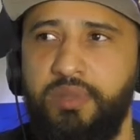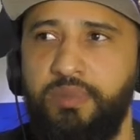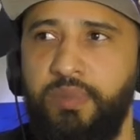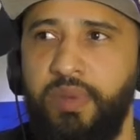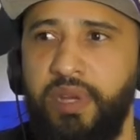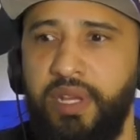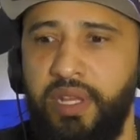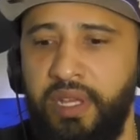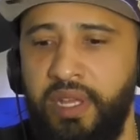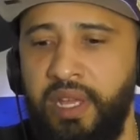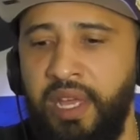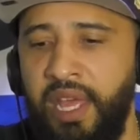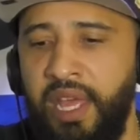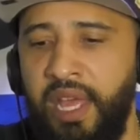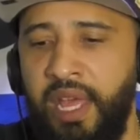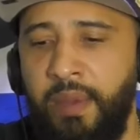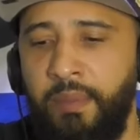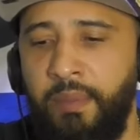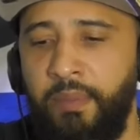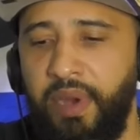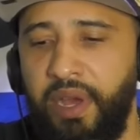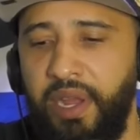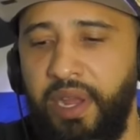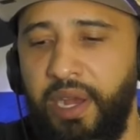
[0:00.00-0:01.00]
But
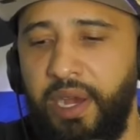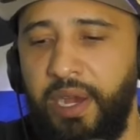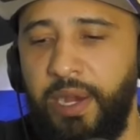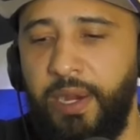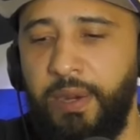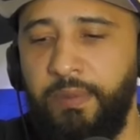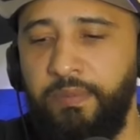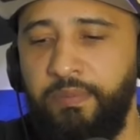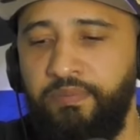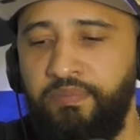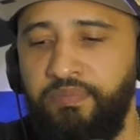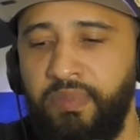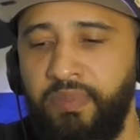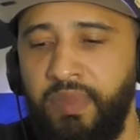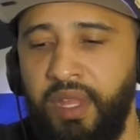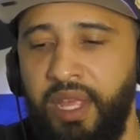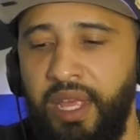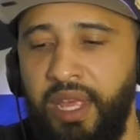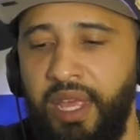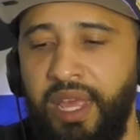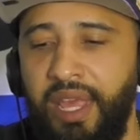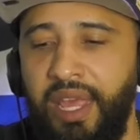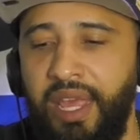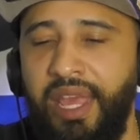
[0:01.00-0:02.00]
but um
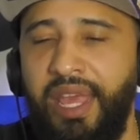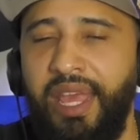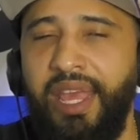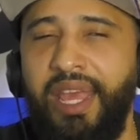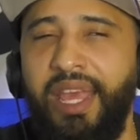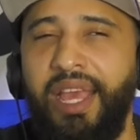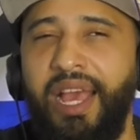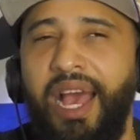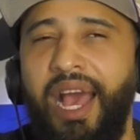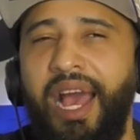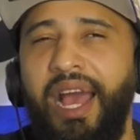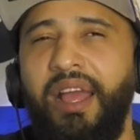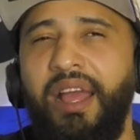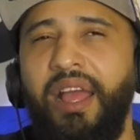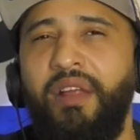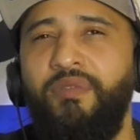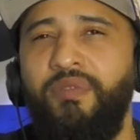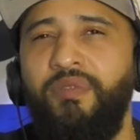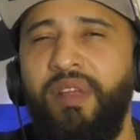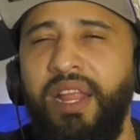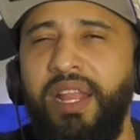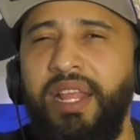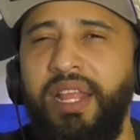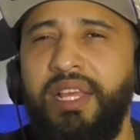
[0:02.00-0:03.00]
I, I
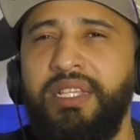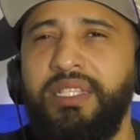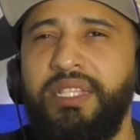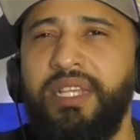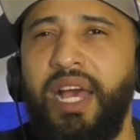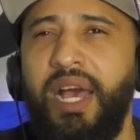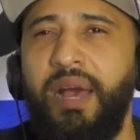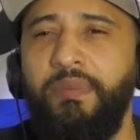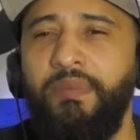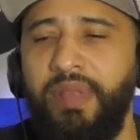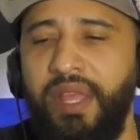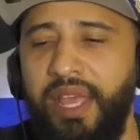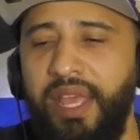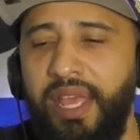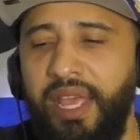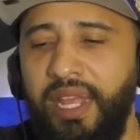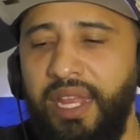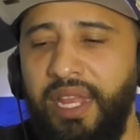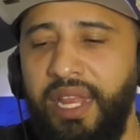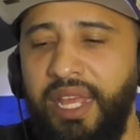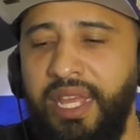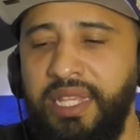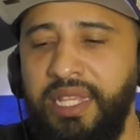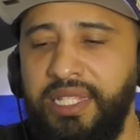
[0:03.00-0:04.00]
read his
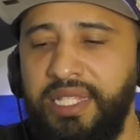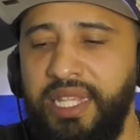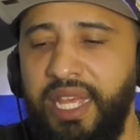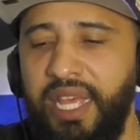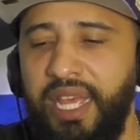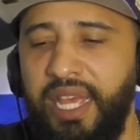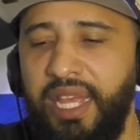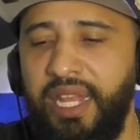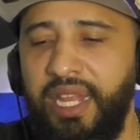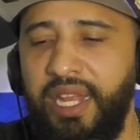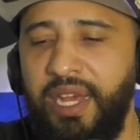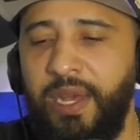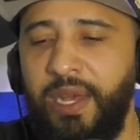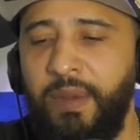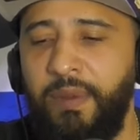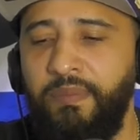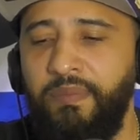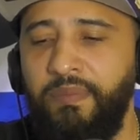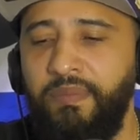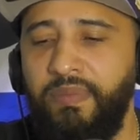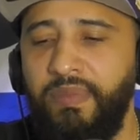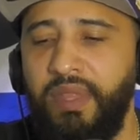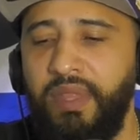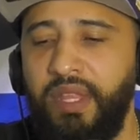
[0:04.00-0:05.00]
op-ed and he said
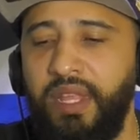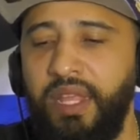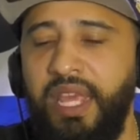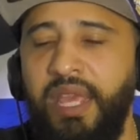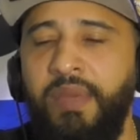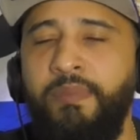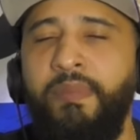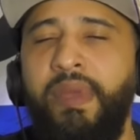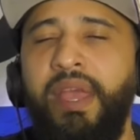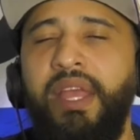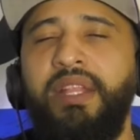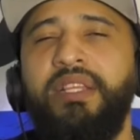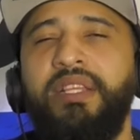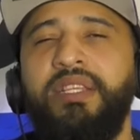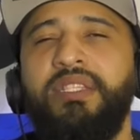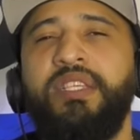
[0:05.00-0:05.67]
um, he made this